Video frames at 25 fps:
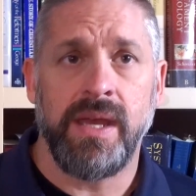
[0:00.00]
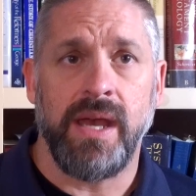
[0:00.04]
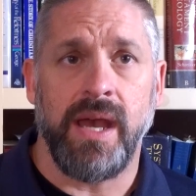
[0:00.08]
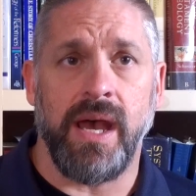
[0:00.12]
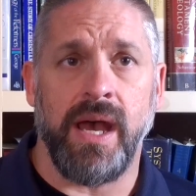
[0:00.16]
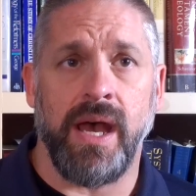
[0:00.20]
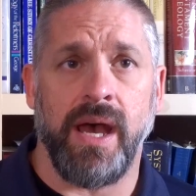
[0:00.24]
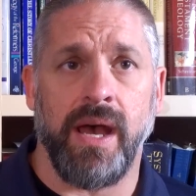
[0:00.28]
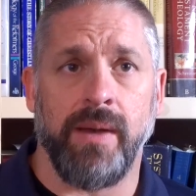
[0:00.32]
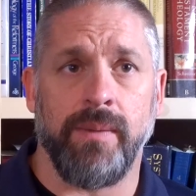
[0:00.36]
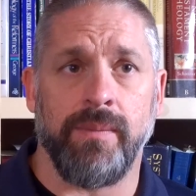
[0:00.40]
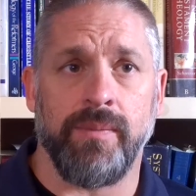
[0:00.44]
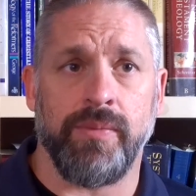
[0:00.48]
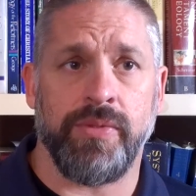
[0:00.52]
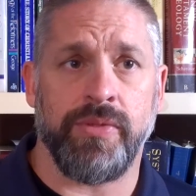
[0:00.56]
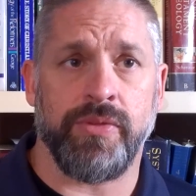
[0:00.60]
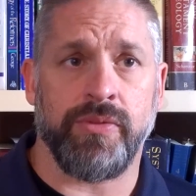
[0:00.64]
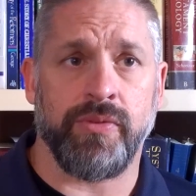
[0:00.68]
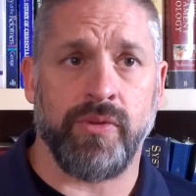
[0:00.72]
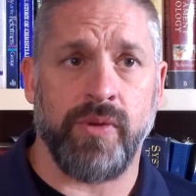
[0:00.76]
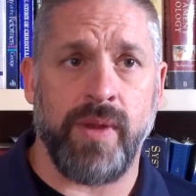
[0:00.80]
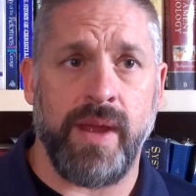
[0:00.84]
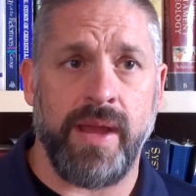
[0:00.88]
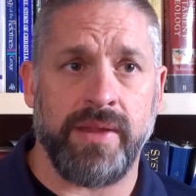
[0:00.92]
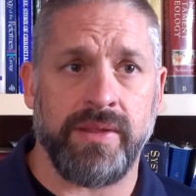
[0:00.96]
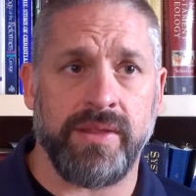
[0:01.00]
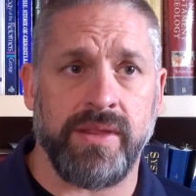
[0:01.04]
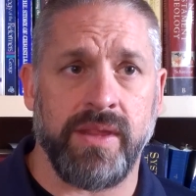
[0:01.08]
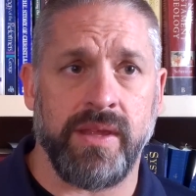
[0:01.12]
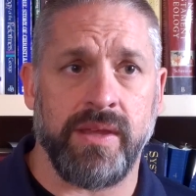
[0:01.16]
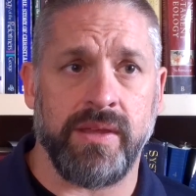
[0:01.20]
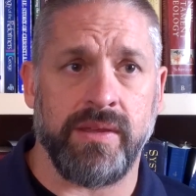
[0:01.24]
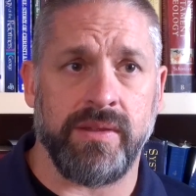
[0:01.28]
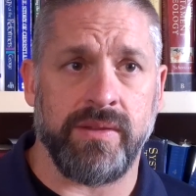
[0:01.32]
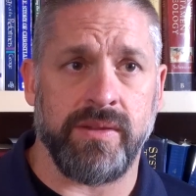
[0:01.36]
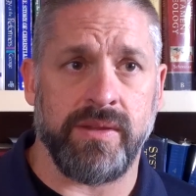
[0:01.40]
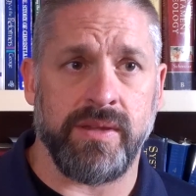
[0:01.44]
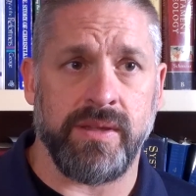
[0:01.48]
throughout
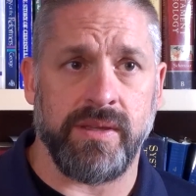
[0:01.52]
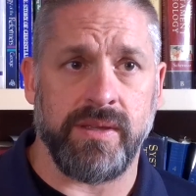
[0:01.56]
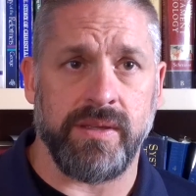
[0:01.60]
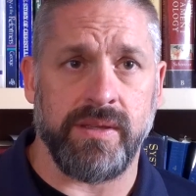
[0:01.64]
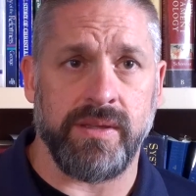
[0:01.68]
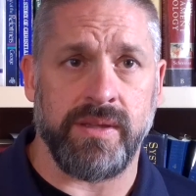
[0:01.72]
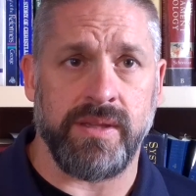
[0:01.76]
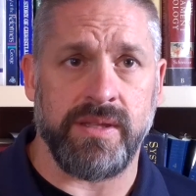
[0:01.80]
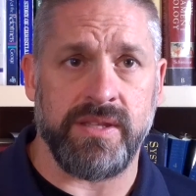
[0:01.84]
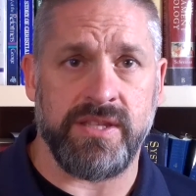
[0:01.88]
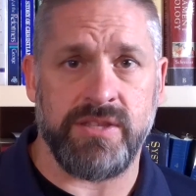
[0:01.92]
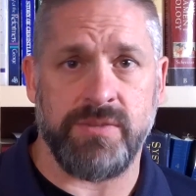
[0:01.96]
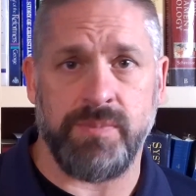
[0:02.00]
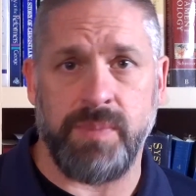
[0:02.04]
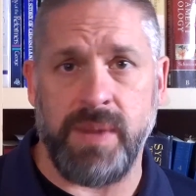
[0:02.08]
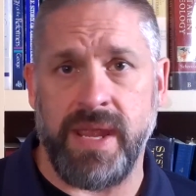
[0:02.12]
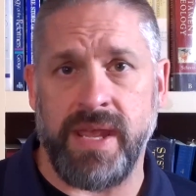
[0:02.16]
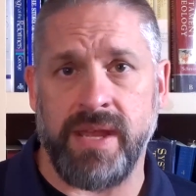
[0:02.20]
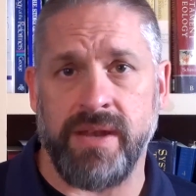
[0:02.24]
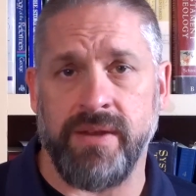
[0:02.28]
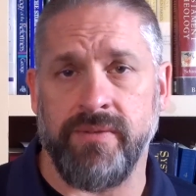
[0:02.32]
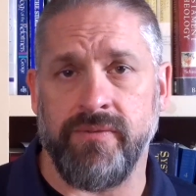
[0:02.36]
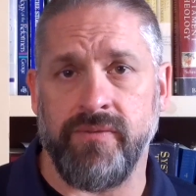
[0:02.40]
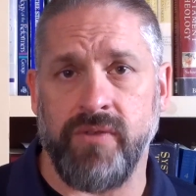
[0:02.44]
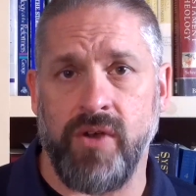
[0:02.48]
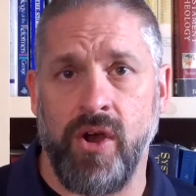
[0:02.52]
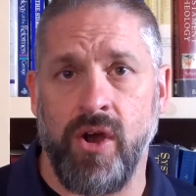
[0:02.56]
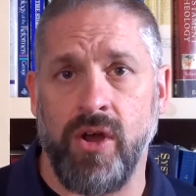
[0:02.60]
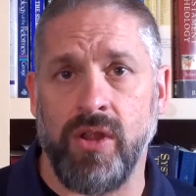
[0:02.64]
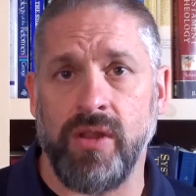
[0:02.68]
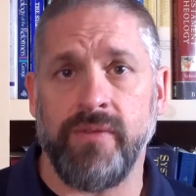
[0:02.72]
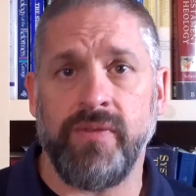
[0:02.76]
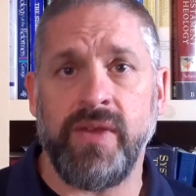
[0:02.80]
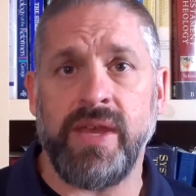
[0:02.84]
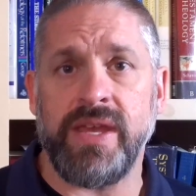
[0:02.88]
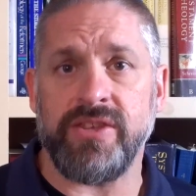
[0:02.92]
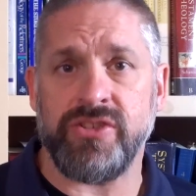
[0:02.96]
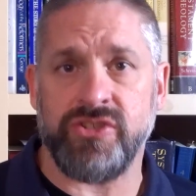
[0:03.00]
the span of
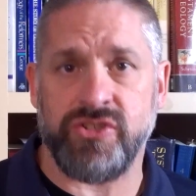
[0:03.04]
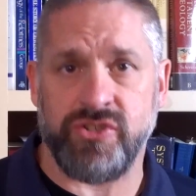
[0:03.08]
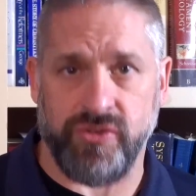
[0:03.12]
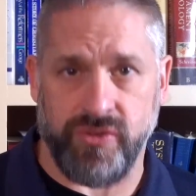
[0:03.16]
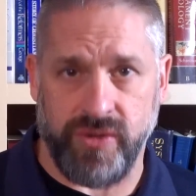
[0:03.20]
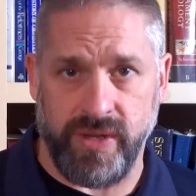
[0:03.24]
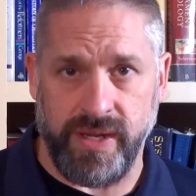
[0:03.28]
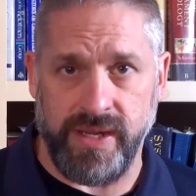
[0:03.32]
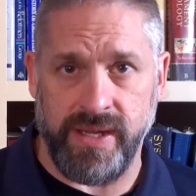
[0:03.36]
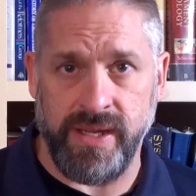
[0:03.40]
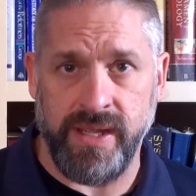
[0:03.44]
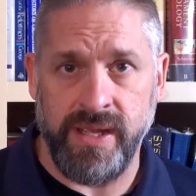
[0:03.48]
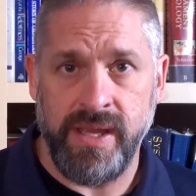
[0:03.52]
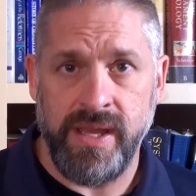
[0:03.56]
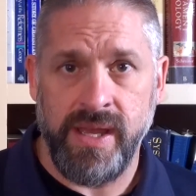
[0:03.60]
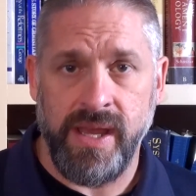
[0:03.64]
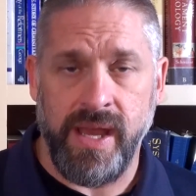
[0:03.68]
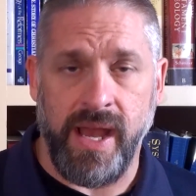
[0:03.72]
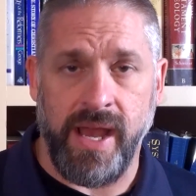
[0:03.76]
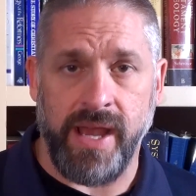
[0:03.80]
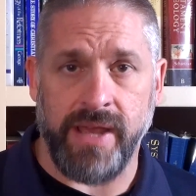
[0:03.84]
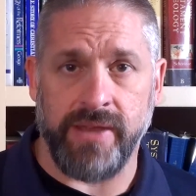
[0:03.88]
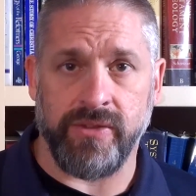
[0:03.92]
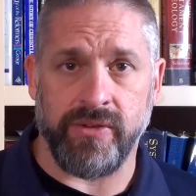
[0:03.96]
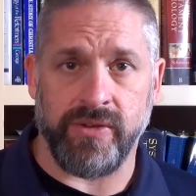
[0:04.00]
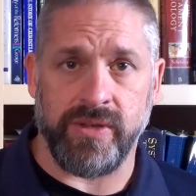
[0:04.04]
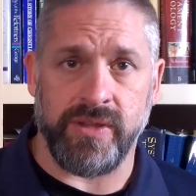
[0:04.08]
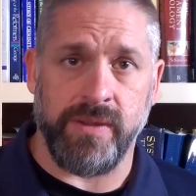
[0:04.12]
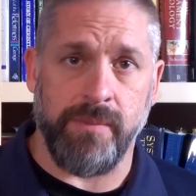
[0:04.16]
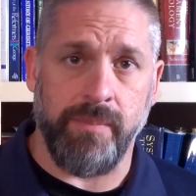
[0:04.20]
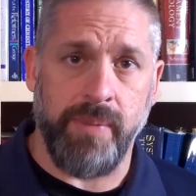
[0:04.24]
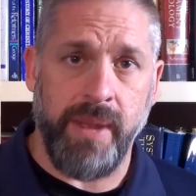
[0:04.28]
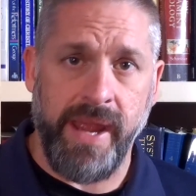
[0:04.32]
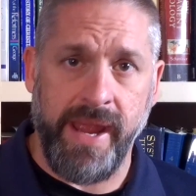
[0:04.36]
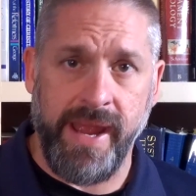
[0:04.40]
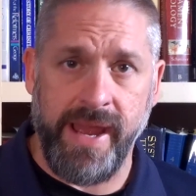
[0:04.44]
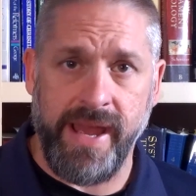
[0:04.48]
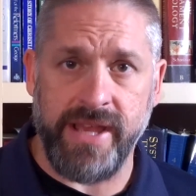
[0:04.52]
all of history, either in the
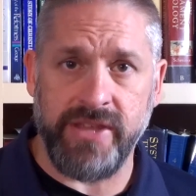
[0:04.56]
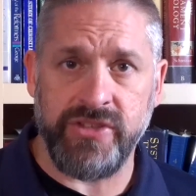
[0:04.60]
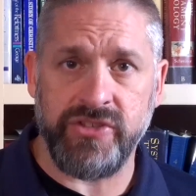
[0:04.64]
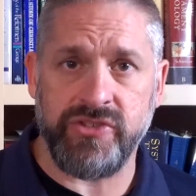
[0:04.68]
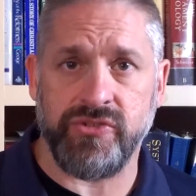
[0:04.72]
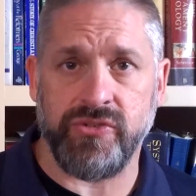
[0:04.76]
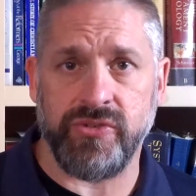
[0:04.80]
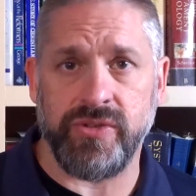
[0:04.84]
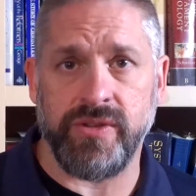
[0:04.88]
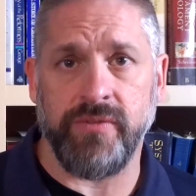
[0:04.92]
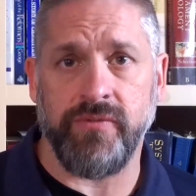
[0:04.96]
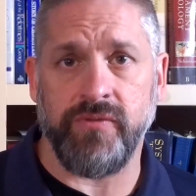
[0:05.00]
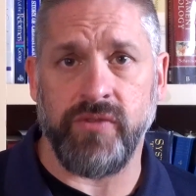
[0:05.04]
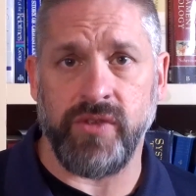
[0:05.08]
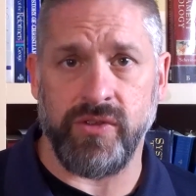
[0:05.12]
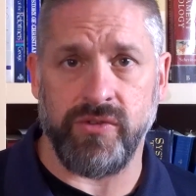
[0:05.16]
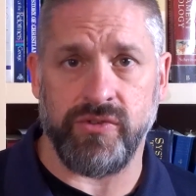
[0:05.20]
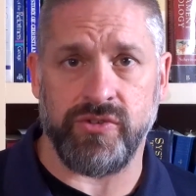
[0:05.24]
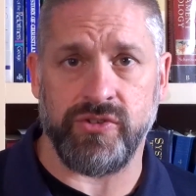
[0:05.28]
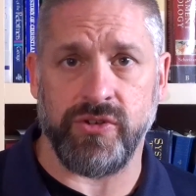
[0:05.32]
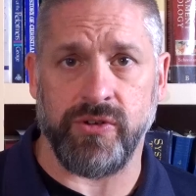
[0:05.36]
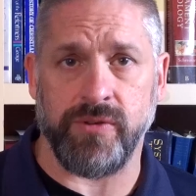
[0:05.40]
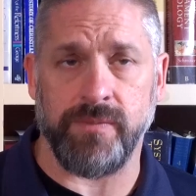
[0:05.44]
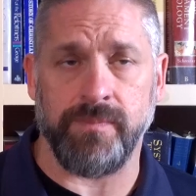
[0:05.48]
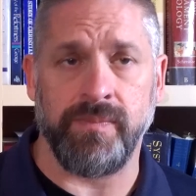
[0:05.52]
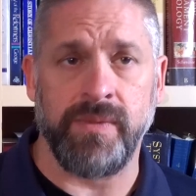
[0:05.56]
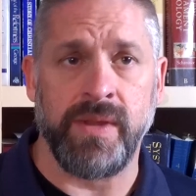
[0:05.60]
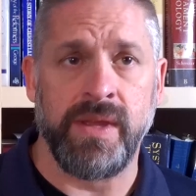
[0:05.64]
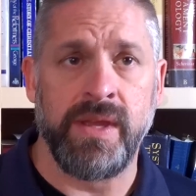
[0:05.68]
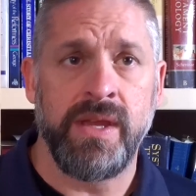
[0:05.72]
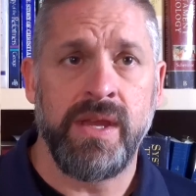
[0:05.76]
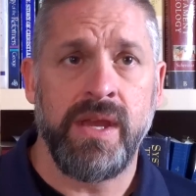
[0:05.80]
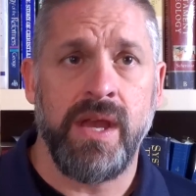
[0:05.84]
past or in the future,